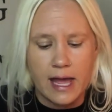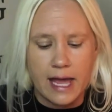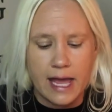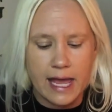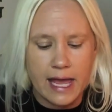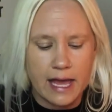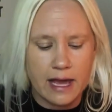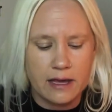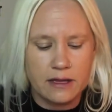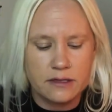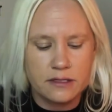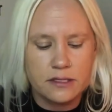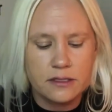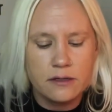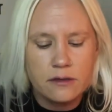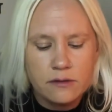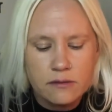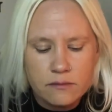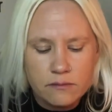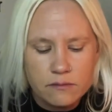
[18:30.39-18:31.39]

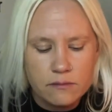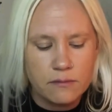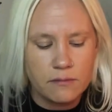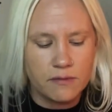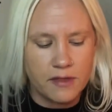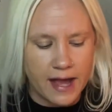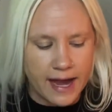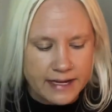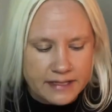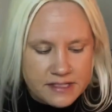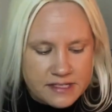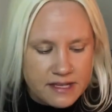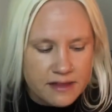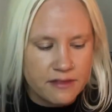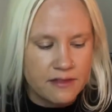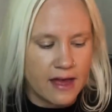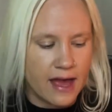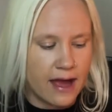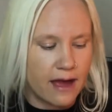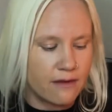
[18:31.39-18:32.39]
And that's
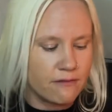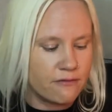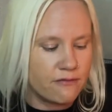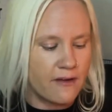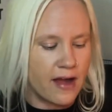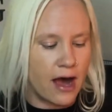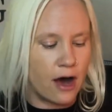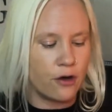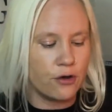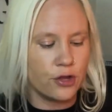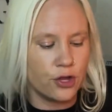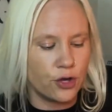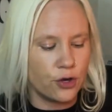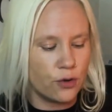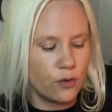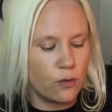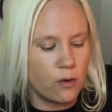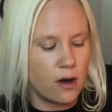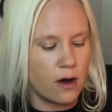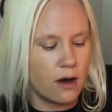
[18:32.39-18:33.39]
that
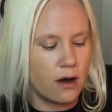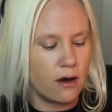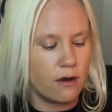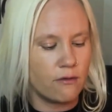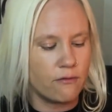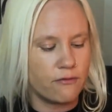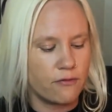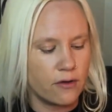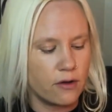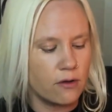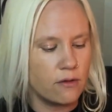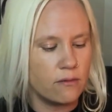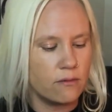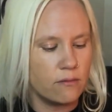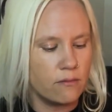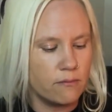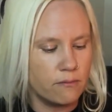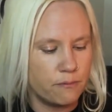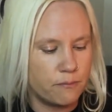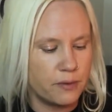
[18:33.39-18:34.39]
value
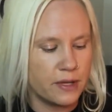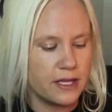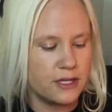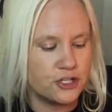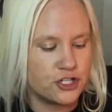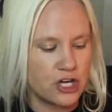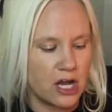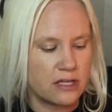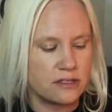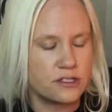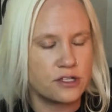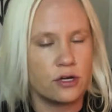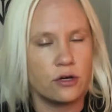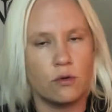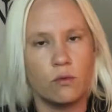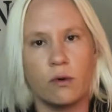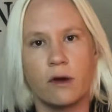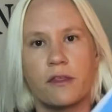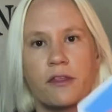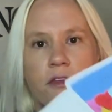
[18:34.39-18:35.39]
of be
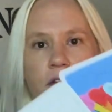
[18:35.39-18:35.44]
gentle with